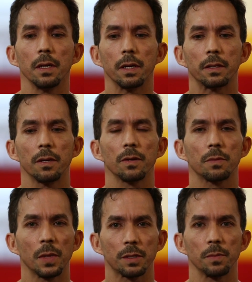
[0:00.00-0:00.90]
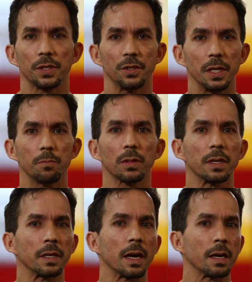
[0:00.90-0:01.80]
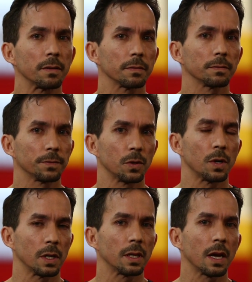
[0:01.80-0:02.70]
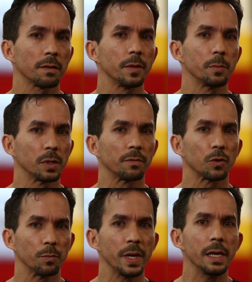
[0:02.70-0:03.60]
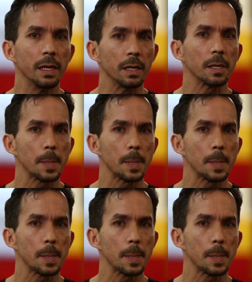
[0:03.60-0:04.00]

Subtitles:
it goes much, much deeper than that for a lot of people. And for me,